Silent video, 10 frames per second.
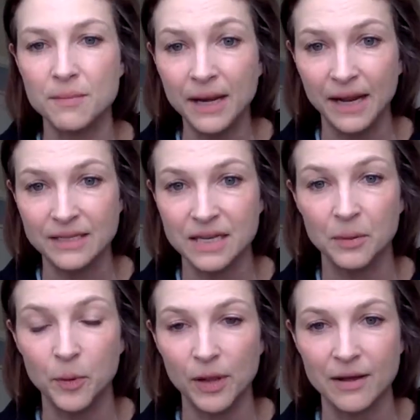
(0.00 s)
minutes in a
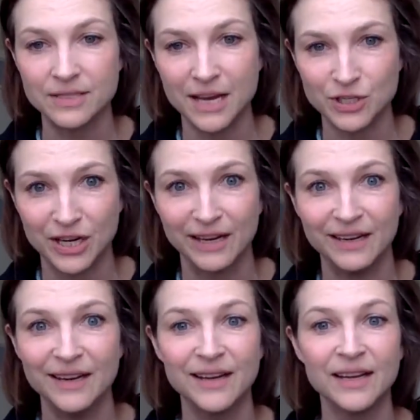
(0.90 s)
pull-out
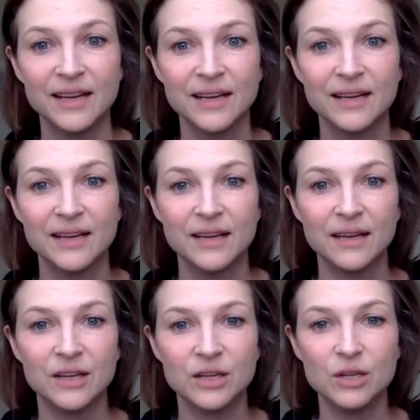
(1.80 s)
session,
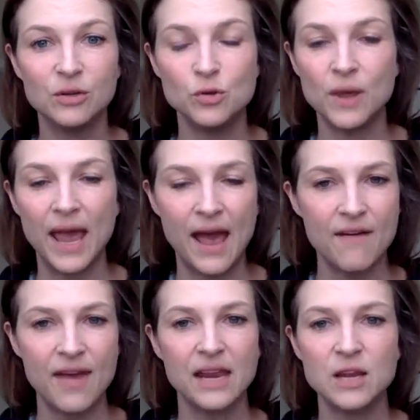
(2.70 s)
you can't
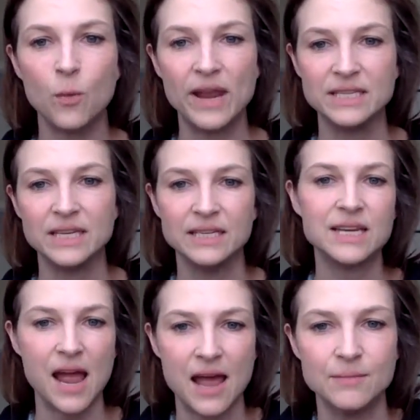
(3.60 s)
have any wasted
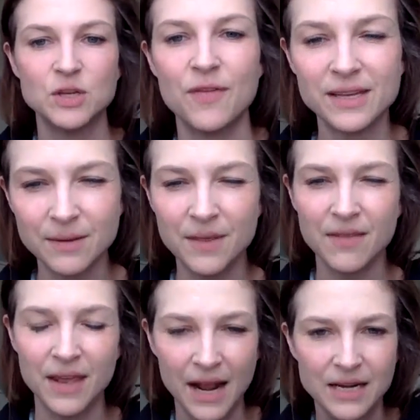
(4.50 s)
time. So that's something
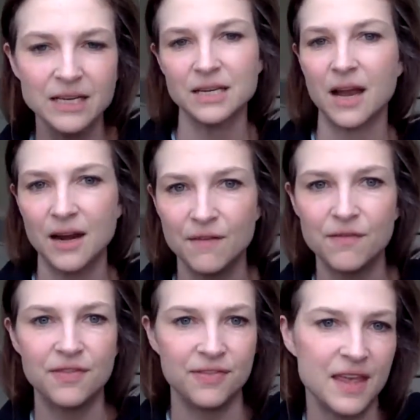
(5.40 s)
that I need to kind of
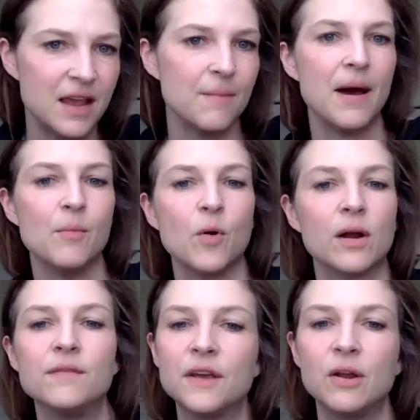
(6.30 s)
think about more
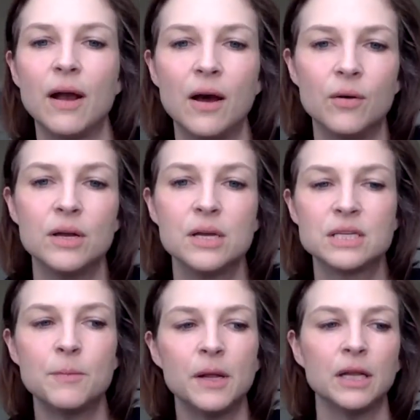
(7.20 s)
and figure out,
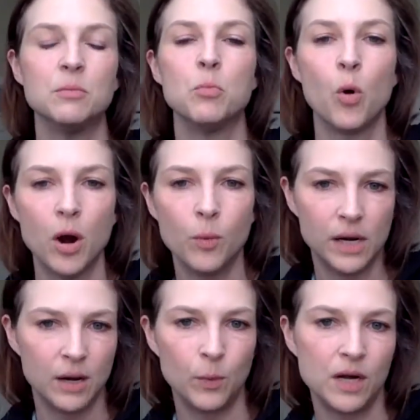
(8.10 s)
to build in more
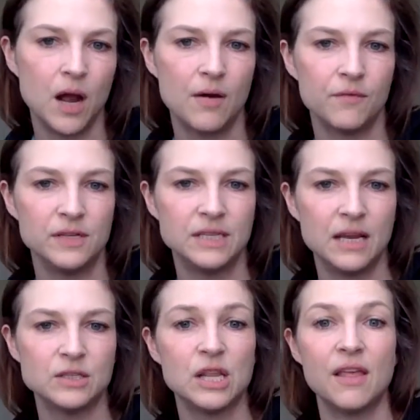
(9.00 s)
one-on-one
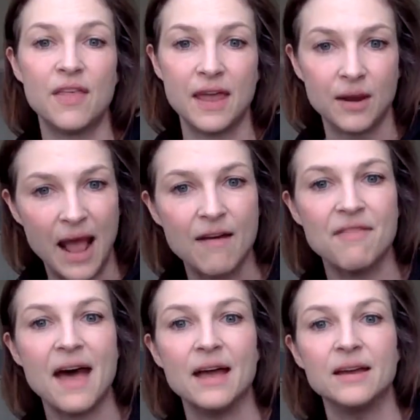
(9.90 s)
conferencing so that they can have
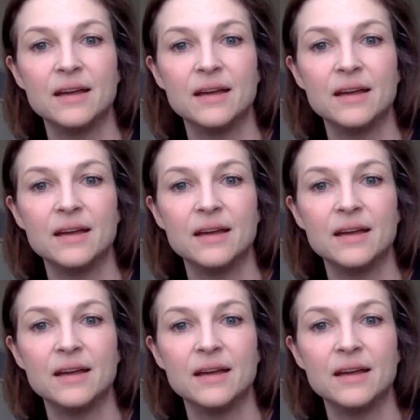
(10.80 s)
that